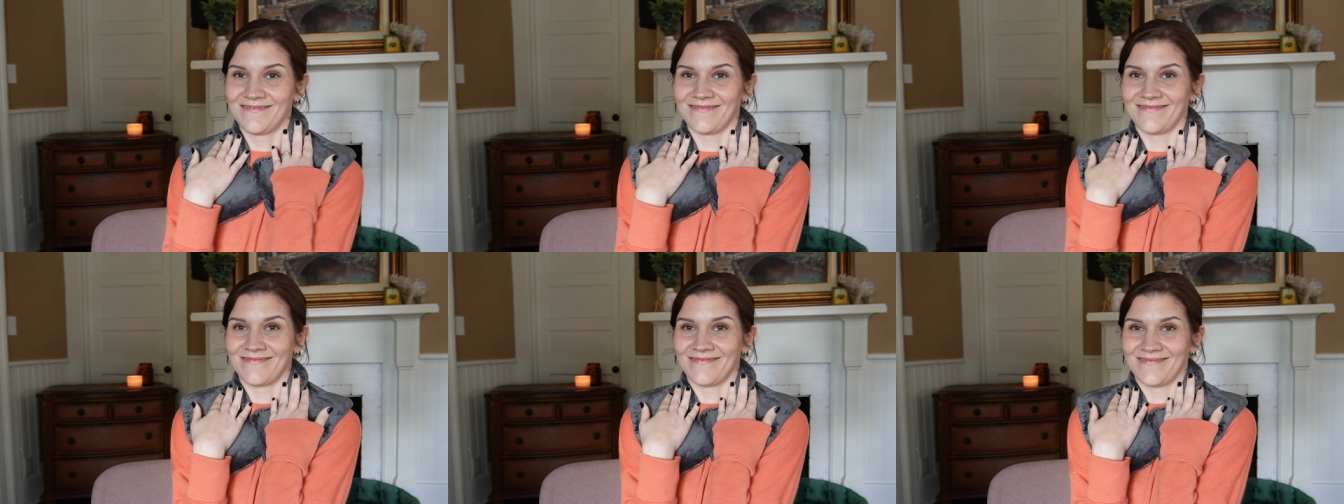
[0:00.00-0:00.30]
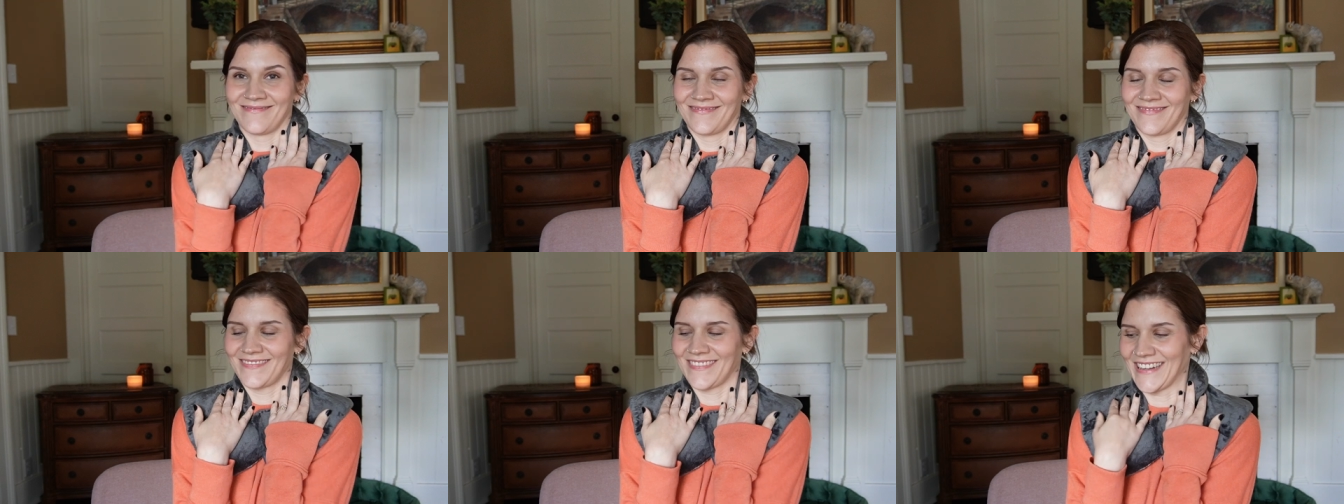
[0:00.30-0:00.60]

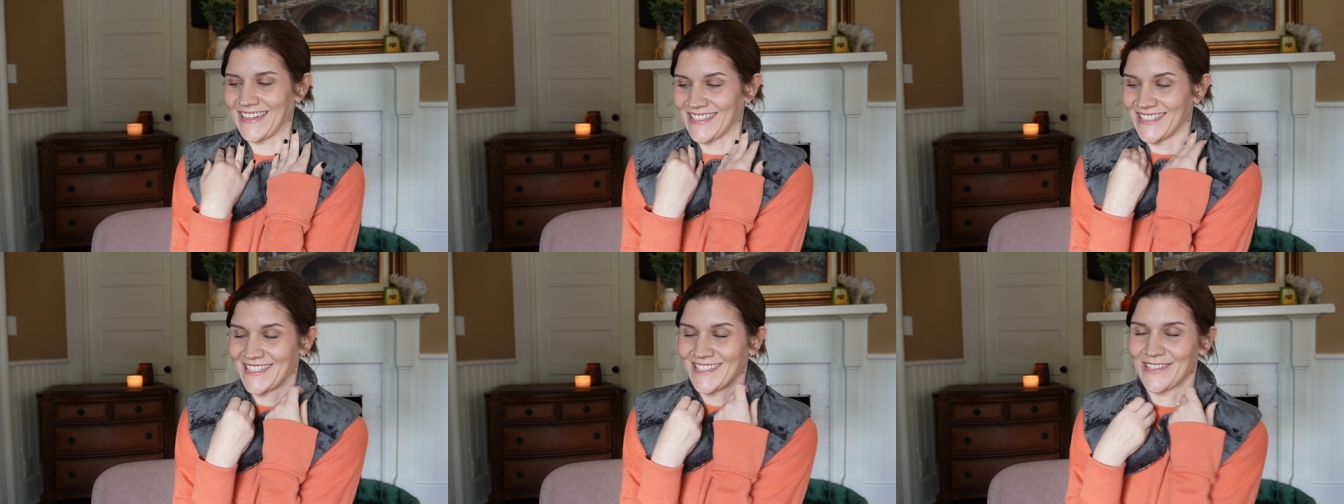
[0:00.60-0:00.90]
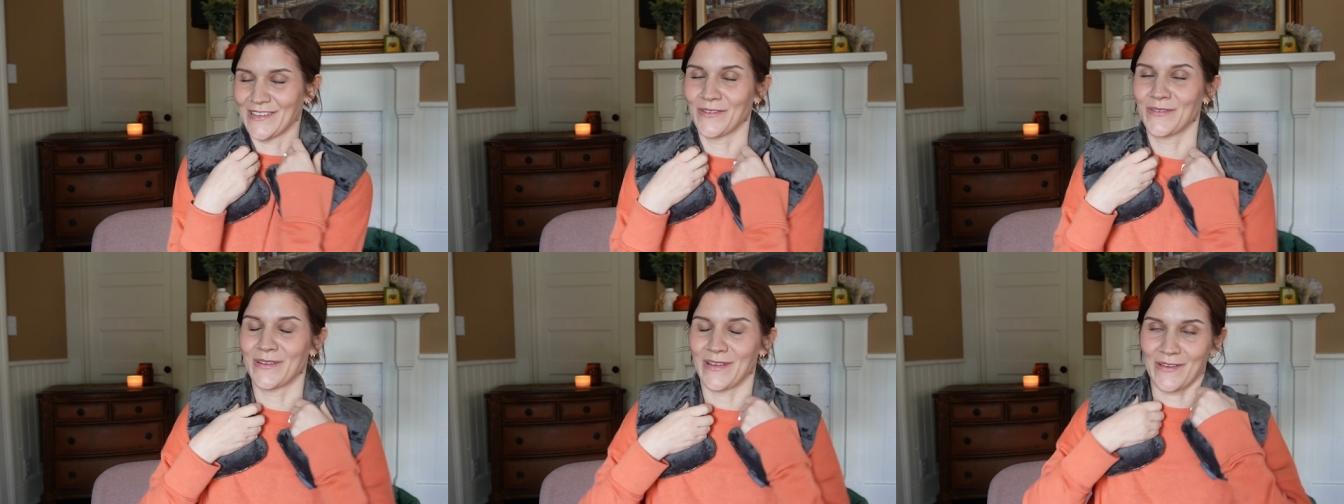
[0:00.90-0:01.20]
mm, it's
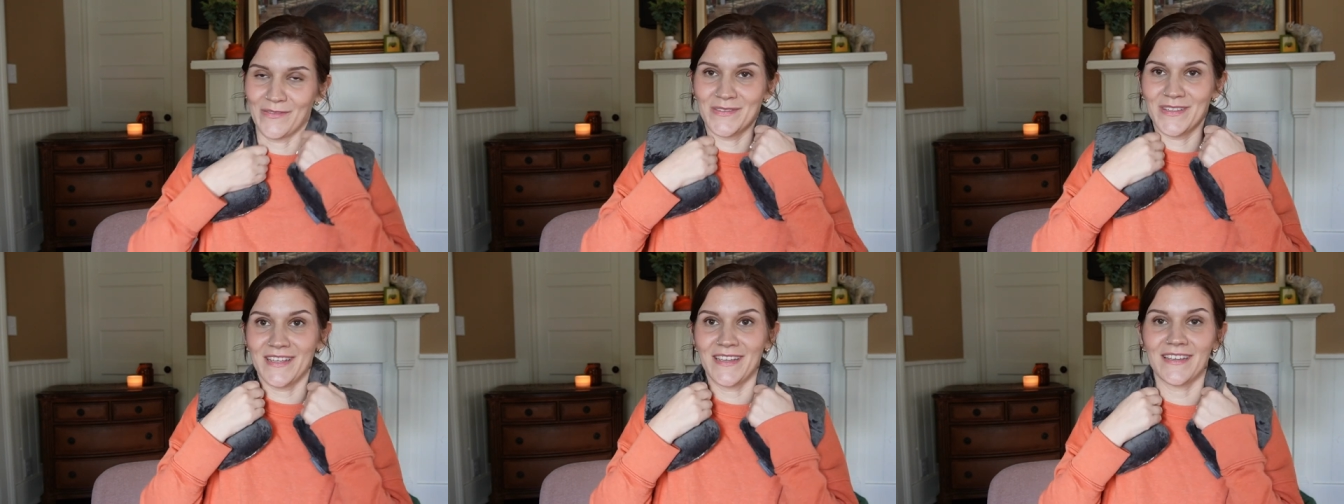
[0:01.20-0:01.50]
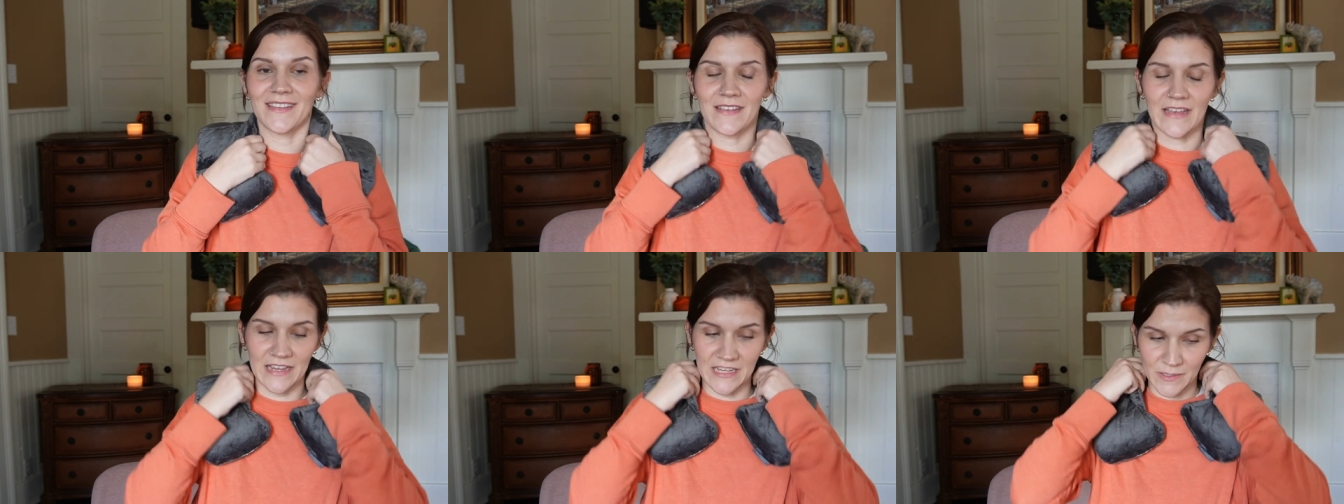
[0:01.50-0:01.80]
so cozy. I